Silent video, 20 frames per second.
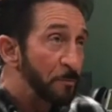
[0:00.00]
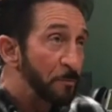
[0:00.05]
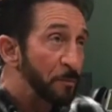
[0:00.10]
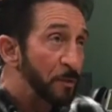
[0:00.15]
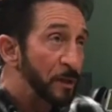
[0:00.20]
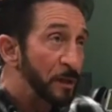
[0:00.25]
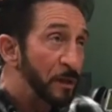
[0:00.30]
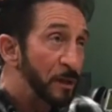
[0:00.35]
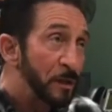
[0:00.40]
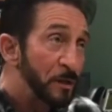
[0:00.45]

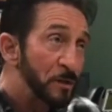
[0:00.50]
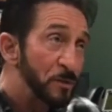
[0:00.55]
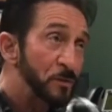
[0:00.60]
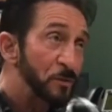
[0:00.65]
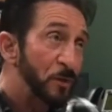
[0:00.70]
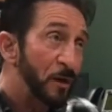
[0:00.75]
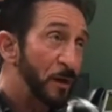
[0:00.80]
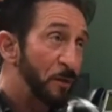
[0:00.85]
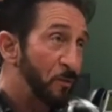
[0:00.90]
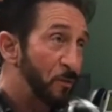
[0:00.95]
But
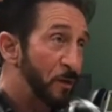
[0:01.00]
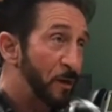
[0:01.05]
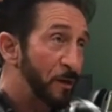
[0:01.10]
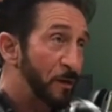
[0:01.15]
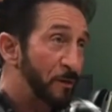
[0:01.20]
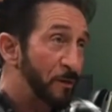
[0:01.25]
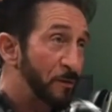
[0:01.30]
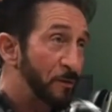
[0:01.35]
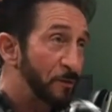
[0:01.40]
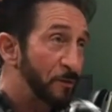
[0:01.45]
here's what I
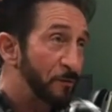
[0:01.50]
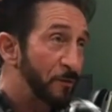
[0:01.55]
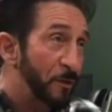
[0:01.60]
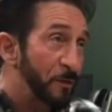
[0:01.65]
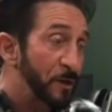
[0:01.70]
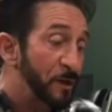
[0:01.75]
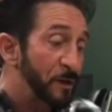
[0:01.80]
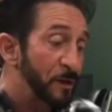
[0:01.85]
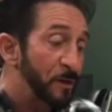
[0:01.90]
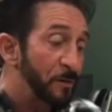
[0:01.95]
want to
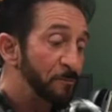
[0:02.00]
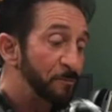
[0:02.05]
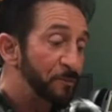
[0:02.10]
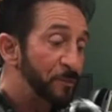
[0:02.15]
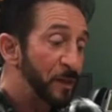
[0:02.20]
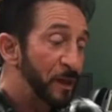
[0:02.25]
throw in here.